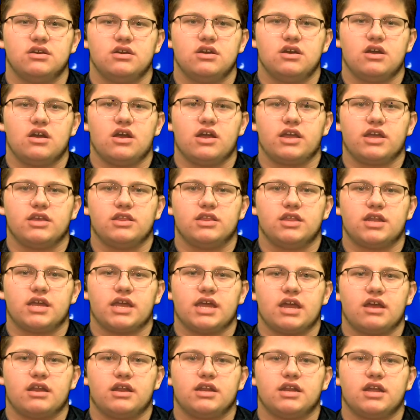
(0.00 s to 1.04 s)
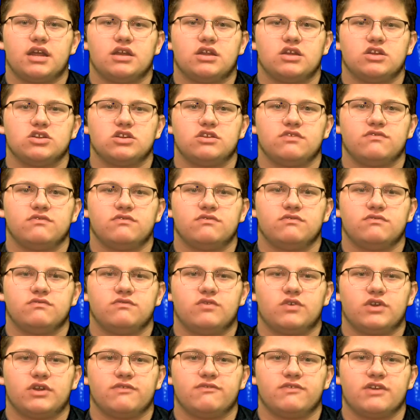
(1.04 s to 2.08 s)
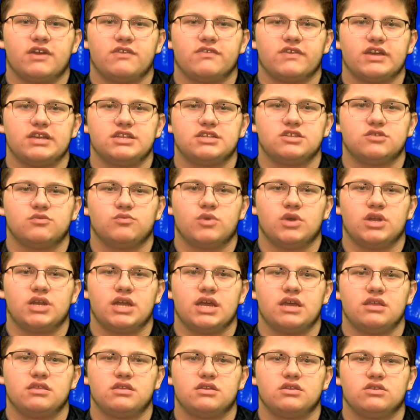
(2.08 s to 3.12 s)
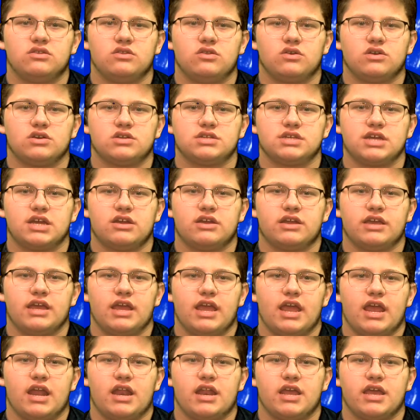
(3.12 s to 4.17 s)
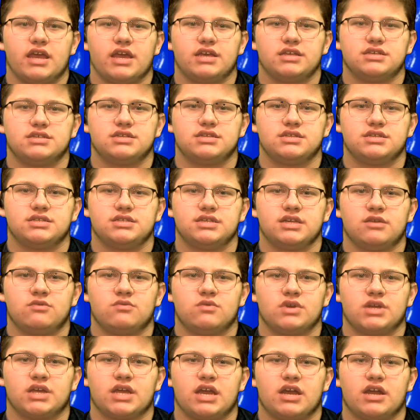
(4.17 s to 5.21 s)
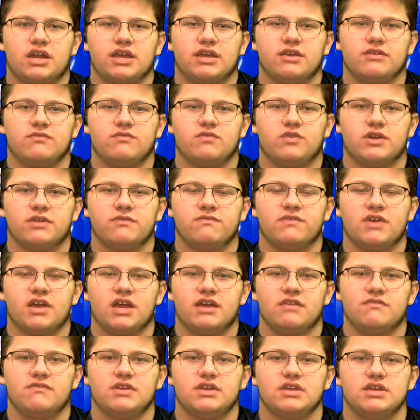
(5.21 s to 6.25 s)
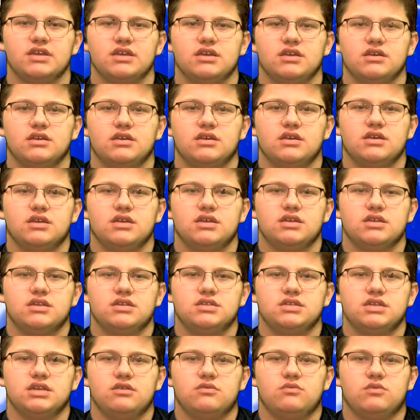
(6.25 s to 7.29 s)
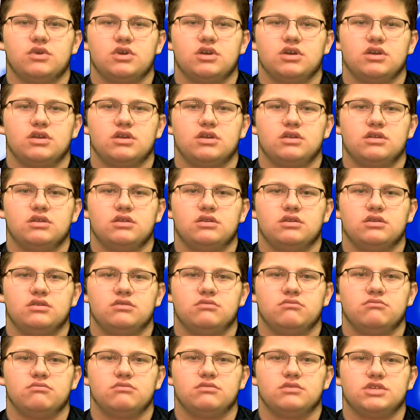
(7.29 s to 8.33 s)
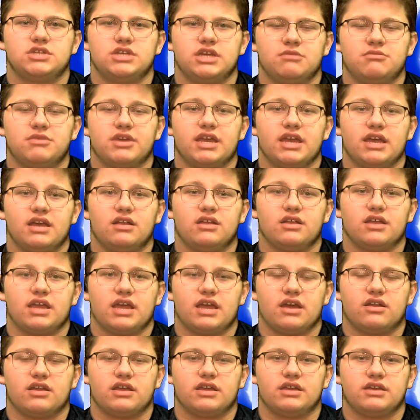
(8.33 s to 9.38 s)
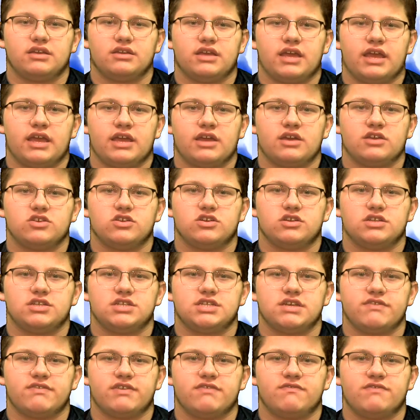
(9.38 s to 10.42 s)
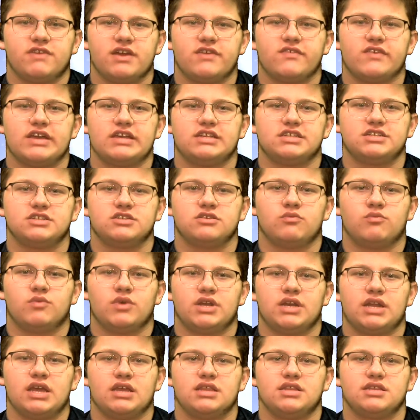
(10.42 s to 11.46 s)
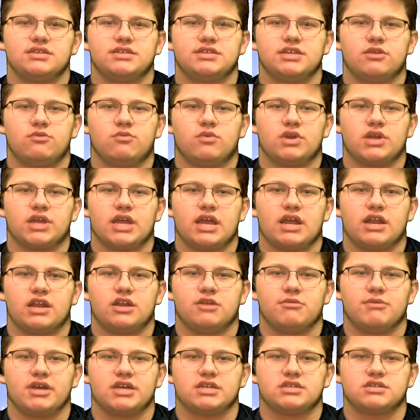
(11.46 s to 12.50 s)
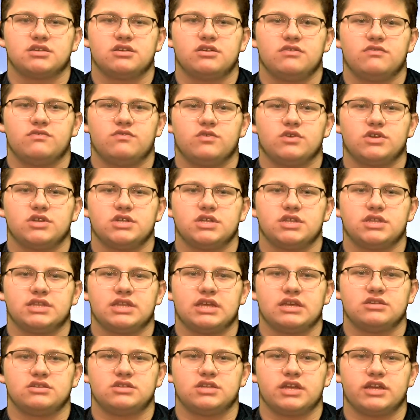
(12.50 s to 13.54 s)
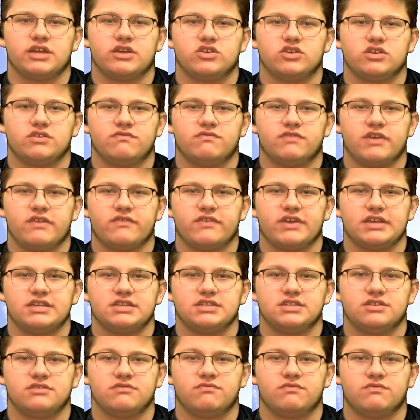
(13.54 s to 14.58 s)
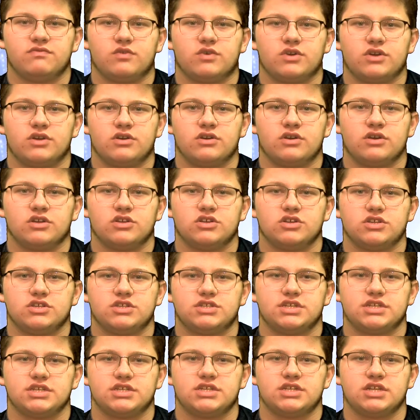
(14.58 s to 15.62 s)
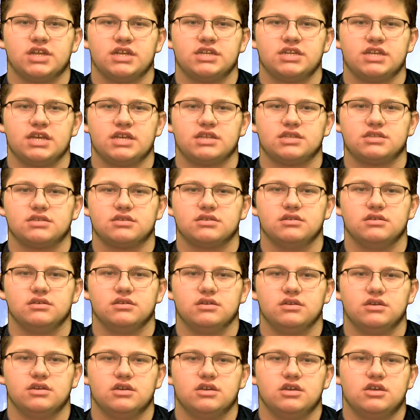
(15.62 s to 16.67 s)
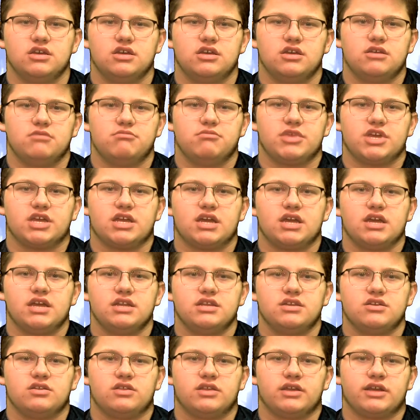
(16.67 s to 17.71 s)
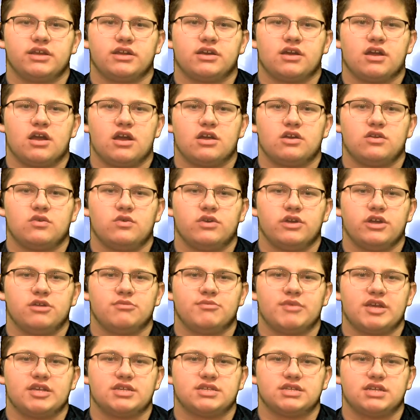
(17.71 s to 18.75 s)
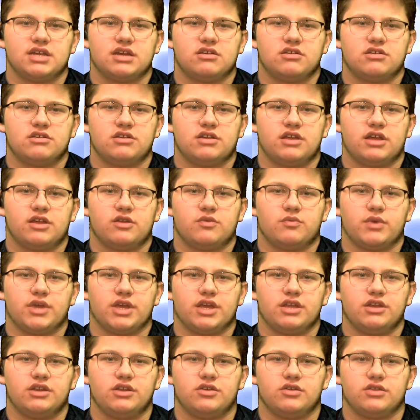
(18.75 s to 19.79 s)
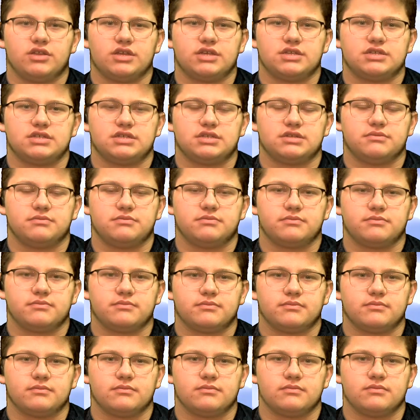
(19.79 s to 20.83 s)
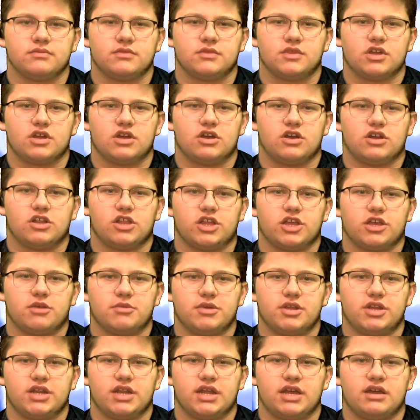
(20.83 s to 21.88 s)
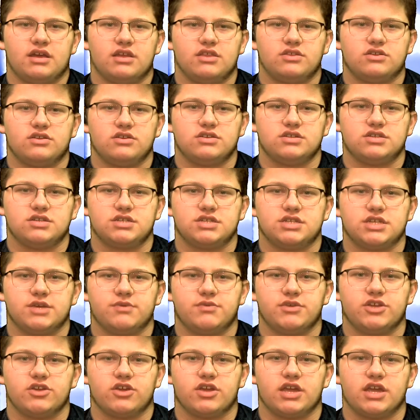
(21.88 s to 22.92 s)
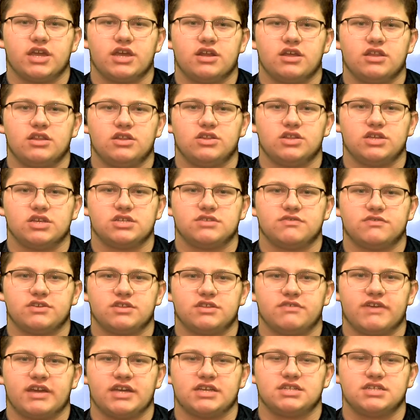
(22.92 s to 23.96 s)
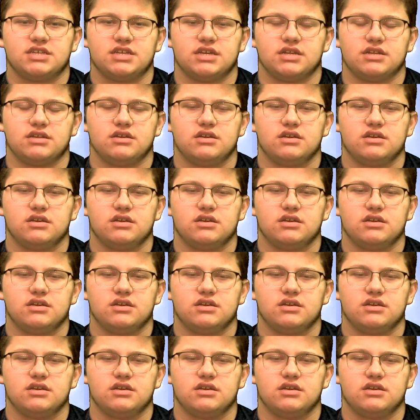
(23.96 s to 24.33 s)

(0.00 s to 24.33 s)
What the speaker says: Archuleta County, 945 cases and 1 death. Dolores County, 80 cases. San Juan County, 45. San Miguel County, 875 cases and 1 death. San Juan County, New Mexico, 14,805 cases and 469 deaths. Be kind, don't let your guard or your mask down, and we can do this. Call a community health nurse to see when you can get on the list for the vaccine.